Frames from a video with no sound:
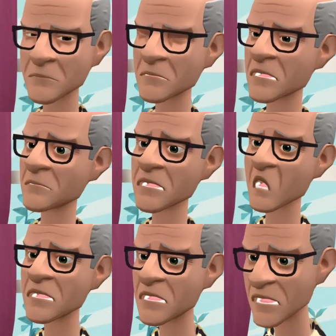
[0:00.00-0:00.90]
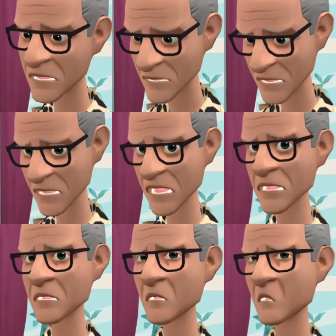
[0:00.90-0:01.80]
I am now 99 years
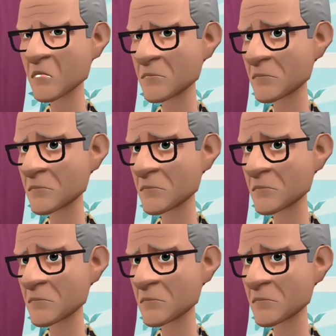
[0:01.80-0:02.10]
old.